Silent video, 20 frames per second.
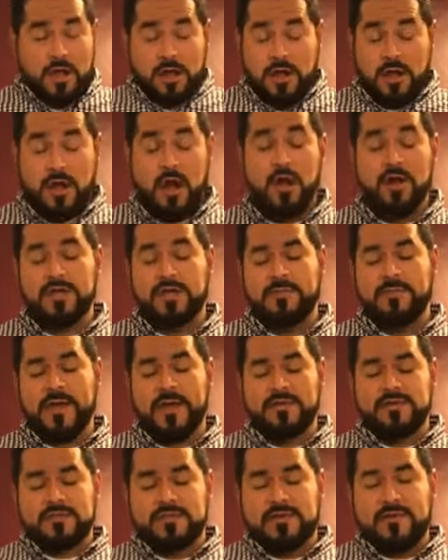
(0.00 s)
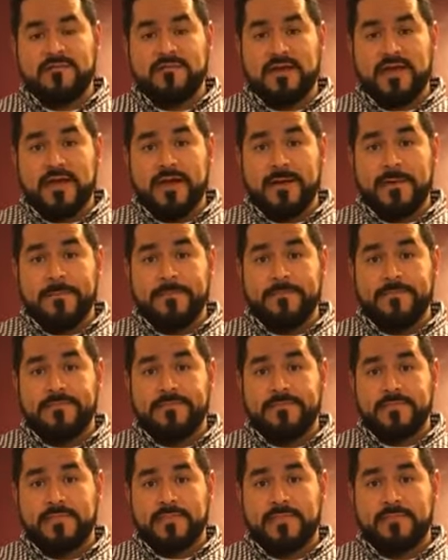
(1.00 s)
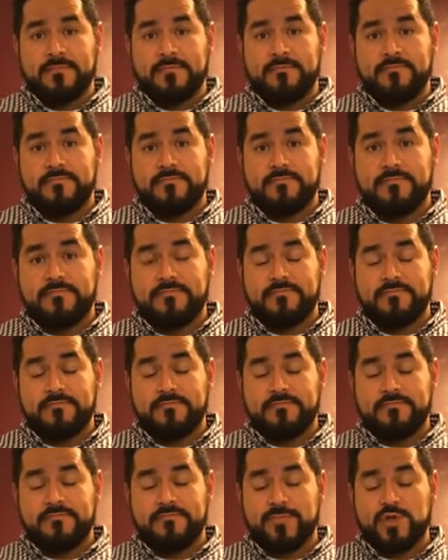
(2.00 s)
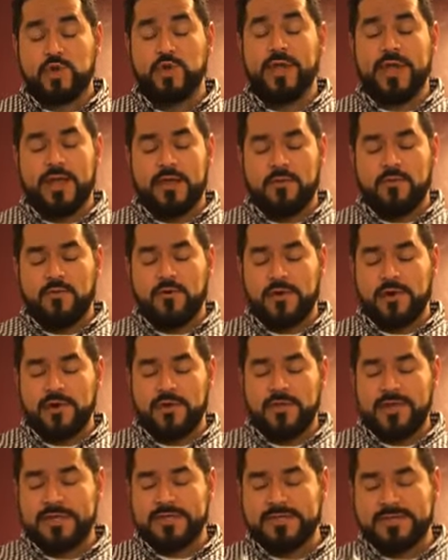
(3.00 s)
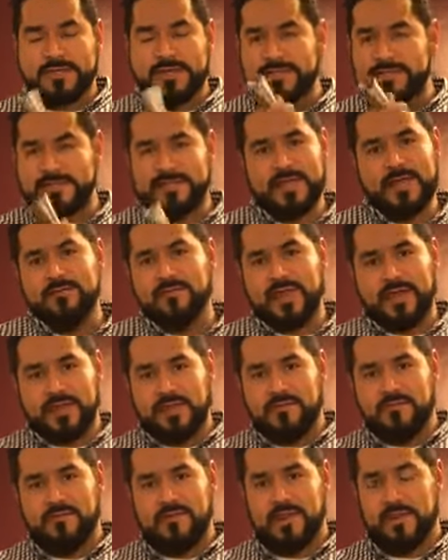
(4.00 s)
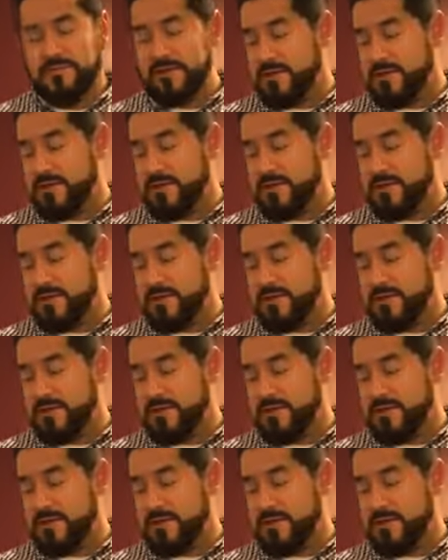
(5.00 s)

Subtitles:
amounts of drink. Where this is not big enough. We're going to